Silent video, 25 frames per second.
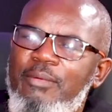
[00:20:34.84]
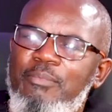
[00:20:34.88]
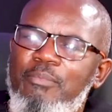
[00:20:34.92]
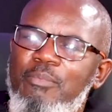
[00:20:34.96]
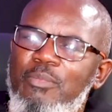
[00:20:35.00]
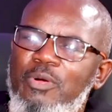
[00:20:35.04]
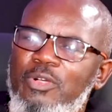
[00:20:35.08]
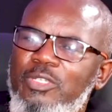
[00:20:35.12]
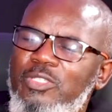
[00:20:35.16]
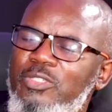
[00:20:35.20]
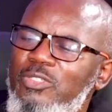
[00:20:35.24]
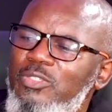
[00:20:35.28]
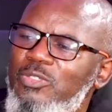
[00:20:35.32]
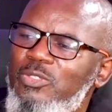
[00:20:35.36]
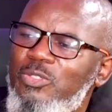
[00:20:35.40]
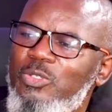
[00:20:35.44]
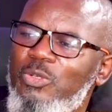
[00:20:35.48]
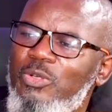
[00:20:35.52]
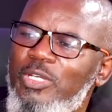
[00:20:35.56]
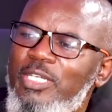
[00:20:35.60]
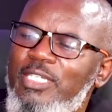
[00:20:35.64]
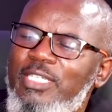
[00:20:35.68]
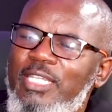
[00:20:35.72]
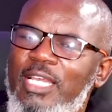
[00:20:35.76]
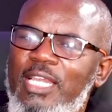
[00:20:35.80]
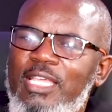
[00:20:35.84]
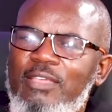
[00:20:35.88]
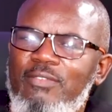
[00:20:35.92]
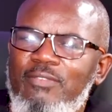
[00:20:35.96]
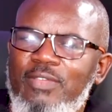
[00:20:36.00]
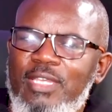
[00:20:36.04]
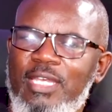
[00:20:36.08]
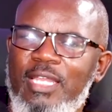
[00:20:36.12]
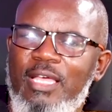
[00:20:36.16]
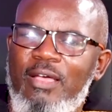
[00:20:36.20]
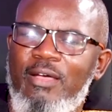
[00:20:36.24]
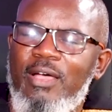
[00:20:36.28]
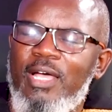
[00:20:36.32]
most storytelling, even
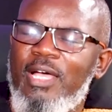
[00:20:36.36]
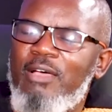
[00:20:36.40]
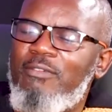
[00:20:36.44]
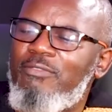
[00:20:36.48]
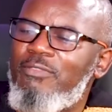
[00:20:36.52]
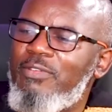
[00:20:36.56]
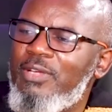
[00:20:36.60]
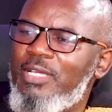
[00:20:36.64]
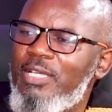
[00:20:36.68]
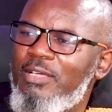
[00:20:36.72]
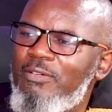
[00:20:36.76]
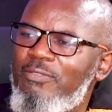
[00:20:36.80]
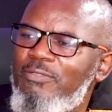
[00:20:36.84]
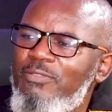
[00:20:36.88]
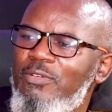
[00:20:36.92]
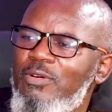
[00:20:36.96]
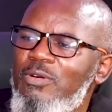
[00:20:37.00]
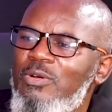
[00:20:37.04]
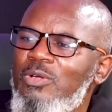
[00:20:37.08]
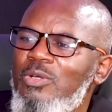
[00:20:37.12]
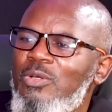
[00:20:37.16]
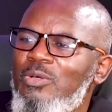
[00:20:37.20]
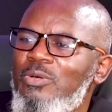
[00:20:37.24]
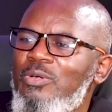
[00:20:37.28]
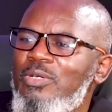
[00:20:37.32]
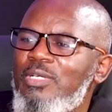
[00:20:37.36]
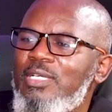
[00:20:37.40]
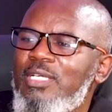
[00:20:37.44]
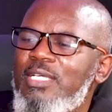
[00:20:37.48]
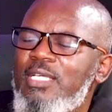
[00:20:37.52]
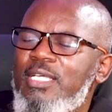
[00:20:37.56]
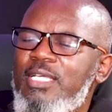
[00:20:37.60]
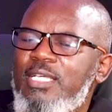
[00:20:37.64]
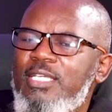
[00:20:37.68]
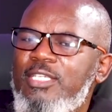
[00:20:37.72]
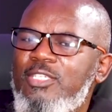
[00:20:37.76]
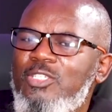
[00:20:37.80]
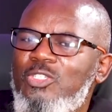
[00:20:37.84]
our Africa folklore,
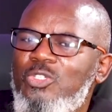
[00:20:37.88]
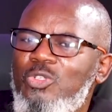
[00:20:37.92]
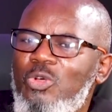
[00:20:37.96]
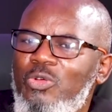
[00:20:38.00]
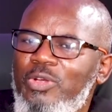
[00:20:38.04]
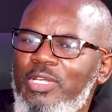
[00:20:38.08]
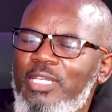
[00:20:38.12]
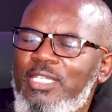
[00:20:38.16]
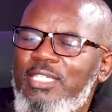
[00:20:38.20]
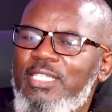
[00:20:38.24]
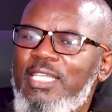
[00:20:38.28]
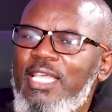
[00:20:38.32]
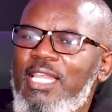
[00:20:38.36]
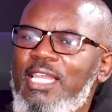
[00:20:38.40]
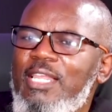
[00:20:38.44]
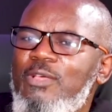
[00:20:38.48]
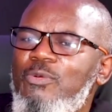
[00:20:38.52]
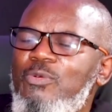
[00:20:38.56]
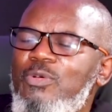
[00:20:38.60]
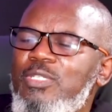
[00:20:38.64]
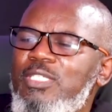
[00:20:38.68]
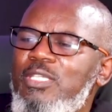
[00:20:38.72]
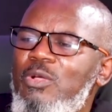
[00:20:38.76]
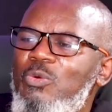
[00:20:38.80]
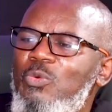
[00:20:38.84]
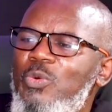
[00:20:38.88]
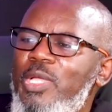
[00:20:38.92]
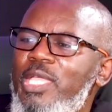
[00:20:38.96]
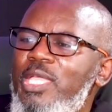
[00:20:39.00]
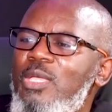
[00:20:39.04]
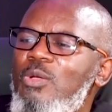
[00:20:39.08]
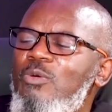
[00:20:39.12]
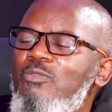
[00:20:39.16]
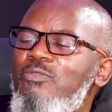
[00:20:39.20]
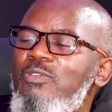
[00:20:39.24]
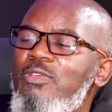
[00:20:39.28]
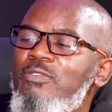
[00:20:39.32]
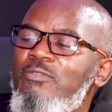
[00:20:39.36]
storytelling was a way
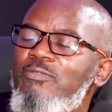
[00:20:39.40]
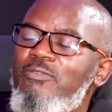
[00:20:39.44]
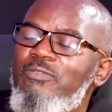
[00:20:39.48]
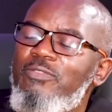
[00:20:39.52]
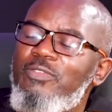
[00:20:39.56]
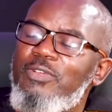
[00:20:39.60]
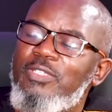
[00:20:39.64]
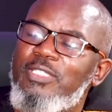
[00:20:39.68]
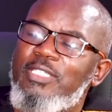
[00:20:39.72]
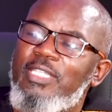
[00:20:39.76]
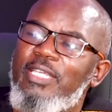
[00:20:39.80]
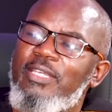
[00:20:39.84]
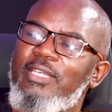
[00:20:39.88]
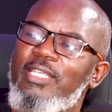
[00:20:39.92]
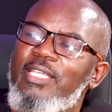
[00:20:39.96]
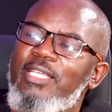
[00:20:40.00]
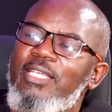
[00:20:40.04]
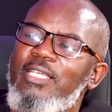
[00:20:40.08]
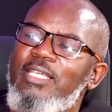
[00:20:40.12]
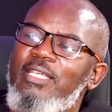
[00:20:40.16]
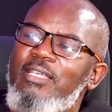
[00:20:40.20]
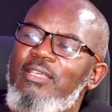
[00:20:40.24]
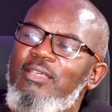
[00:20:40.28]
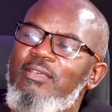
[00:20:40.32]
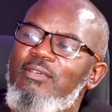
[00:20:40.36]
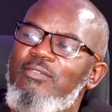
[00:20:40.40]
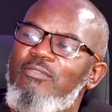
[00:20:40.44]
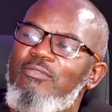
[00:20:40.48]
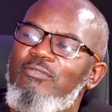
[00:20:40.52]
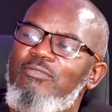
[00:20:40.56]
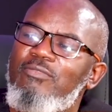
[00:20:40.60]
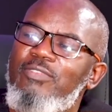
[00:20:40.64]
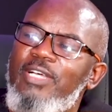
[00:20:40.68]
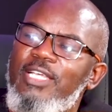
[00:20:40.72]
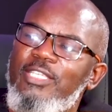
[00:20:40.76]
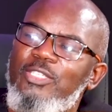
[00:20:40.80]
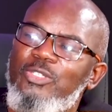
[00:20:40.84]
of fostering virtues.